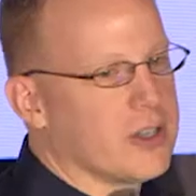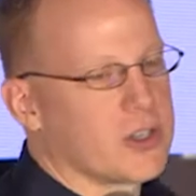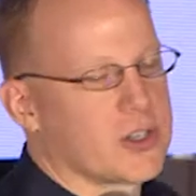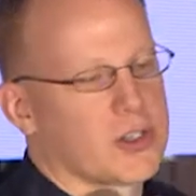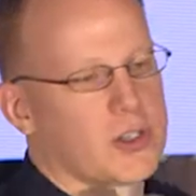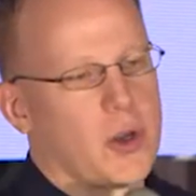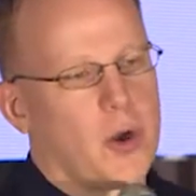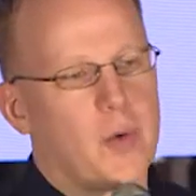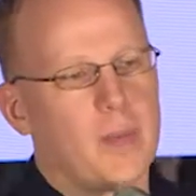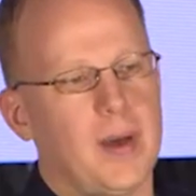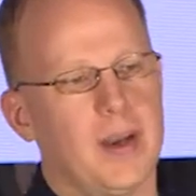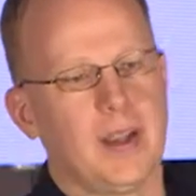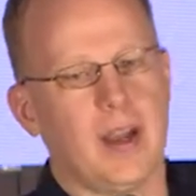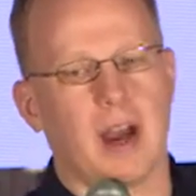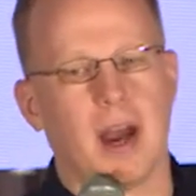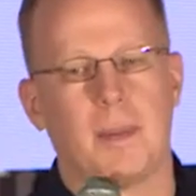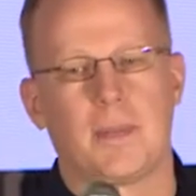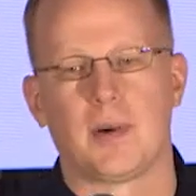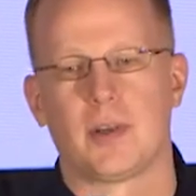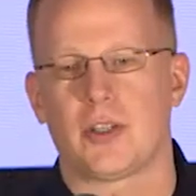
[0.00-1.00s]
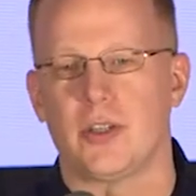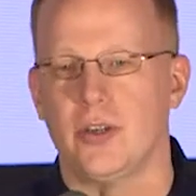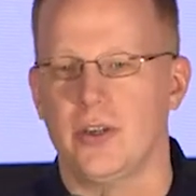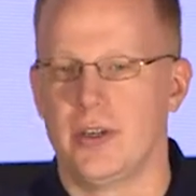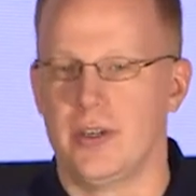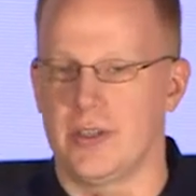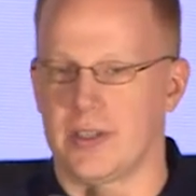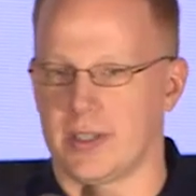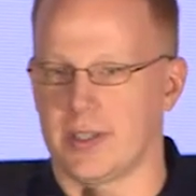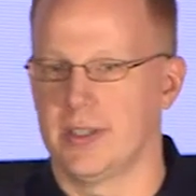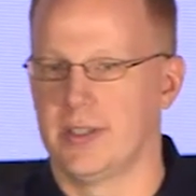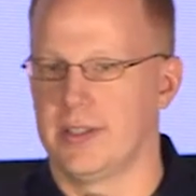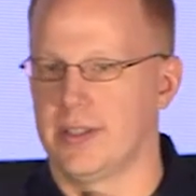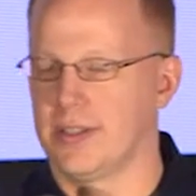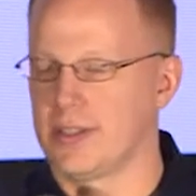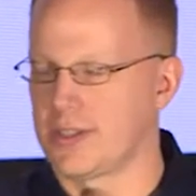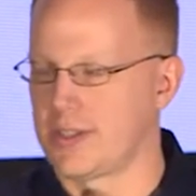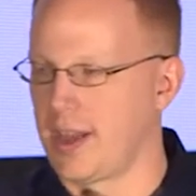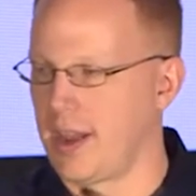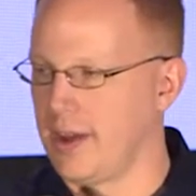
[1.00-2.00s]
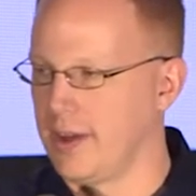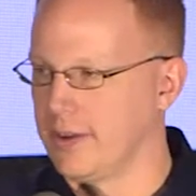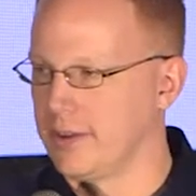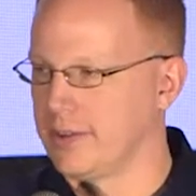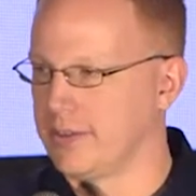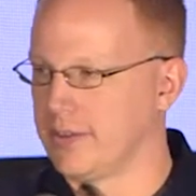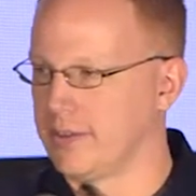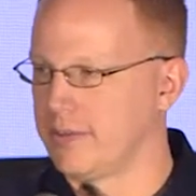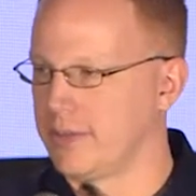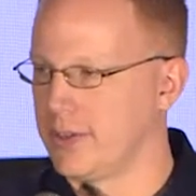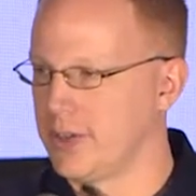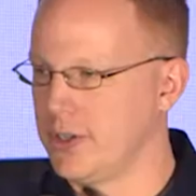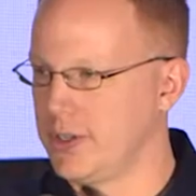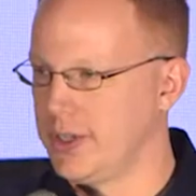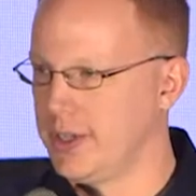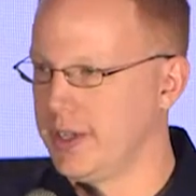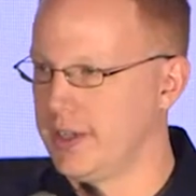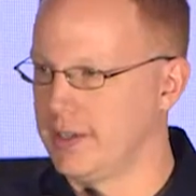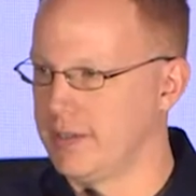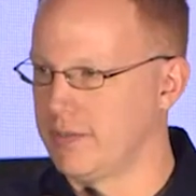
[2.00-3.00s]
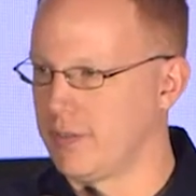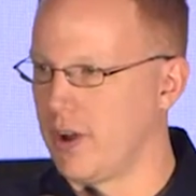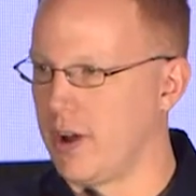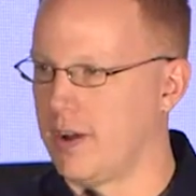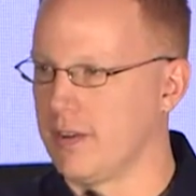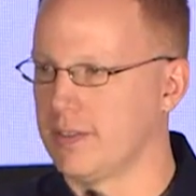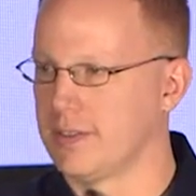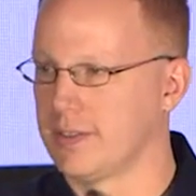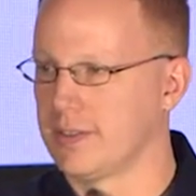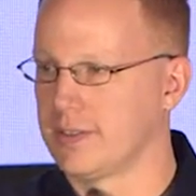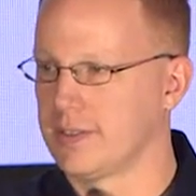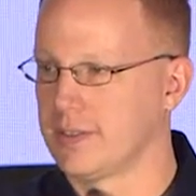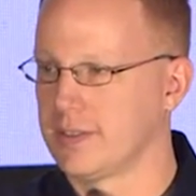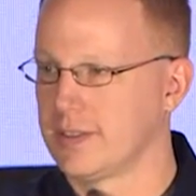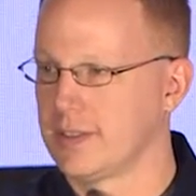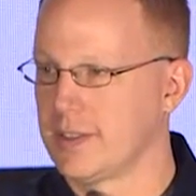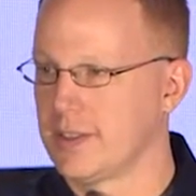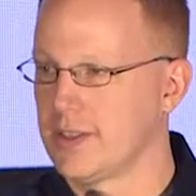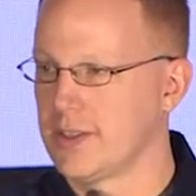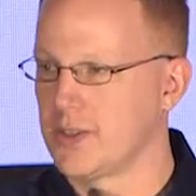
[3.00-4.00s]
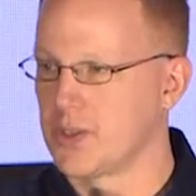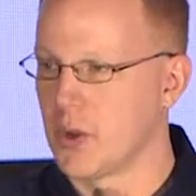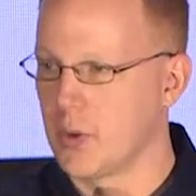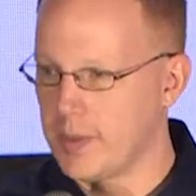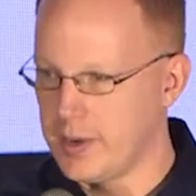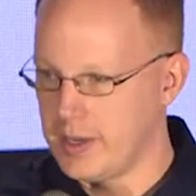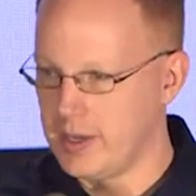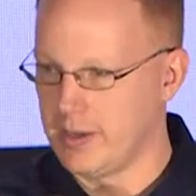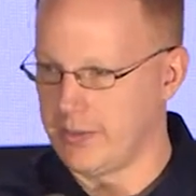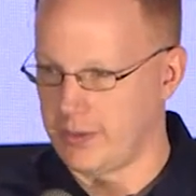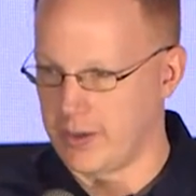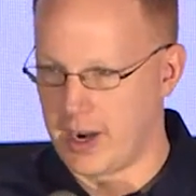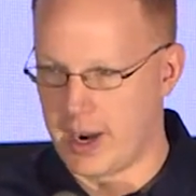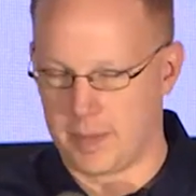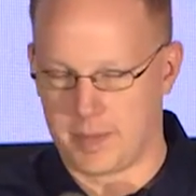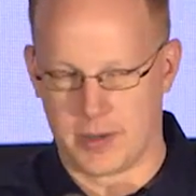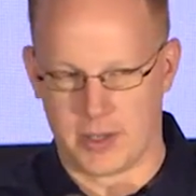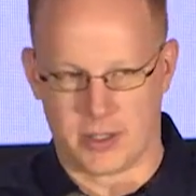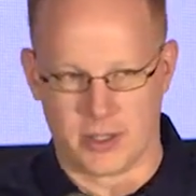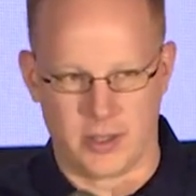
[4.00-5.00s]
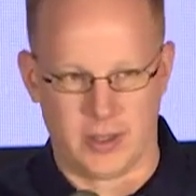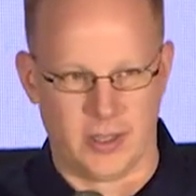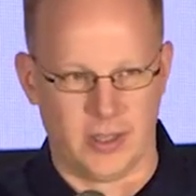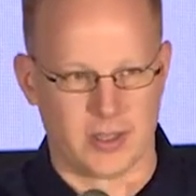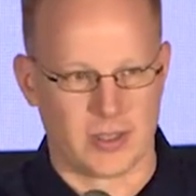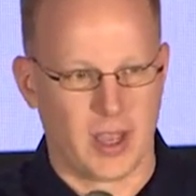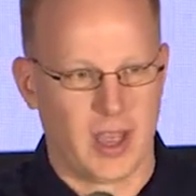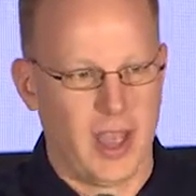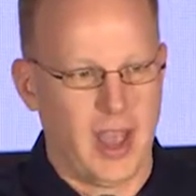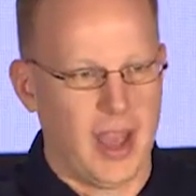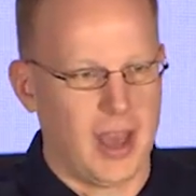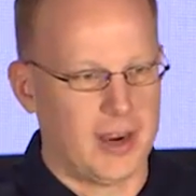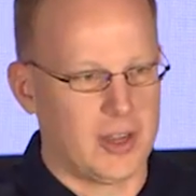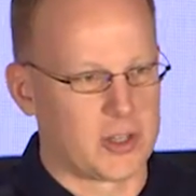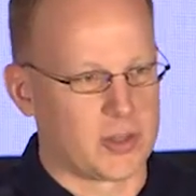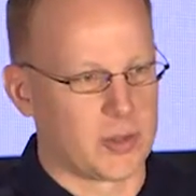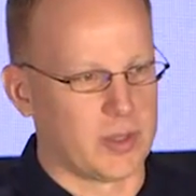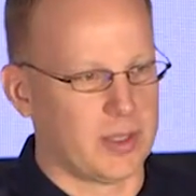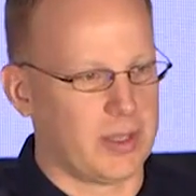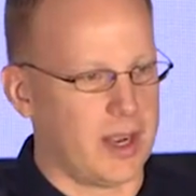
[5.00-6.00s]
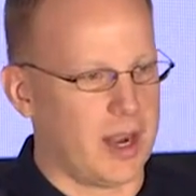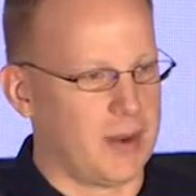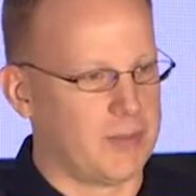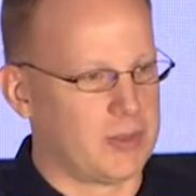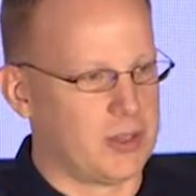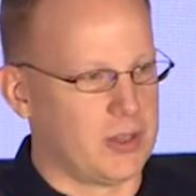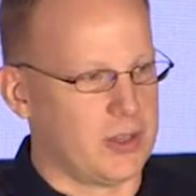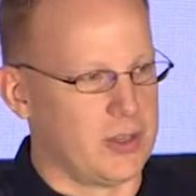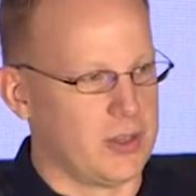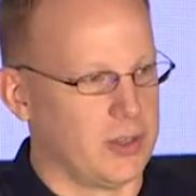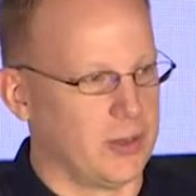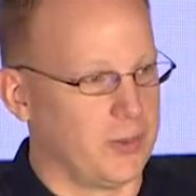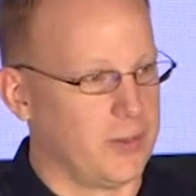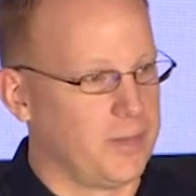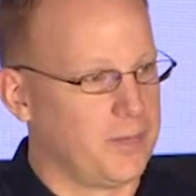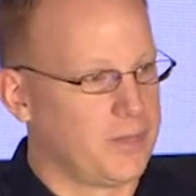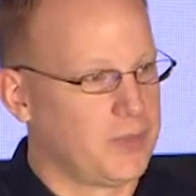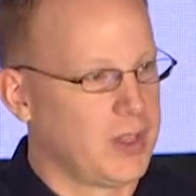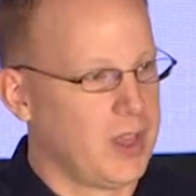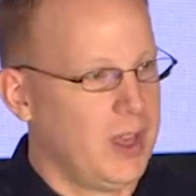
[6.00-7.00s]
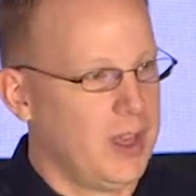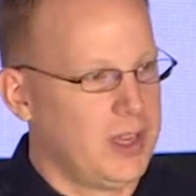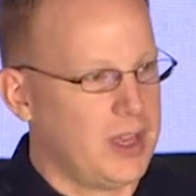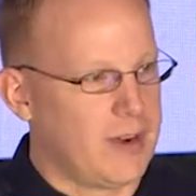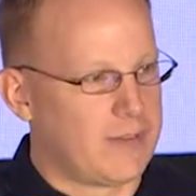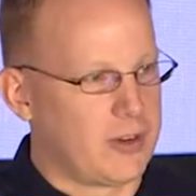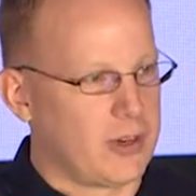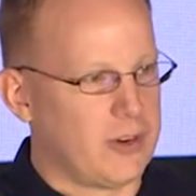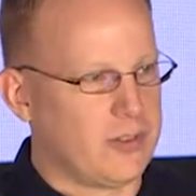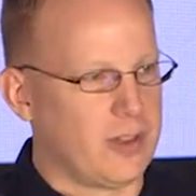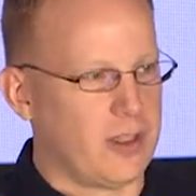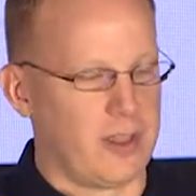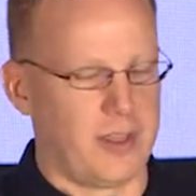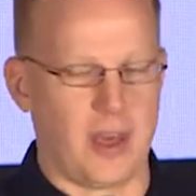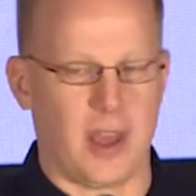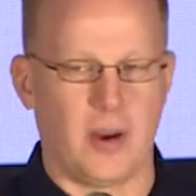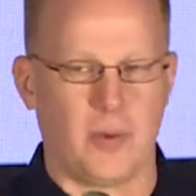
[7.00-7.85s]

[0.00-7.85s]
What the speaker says: so many opportunities in this town for you to get involved. So many different opportunities, and it's really up to you. You ever heard the they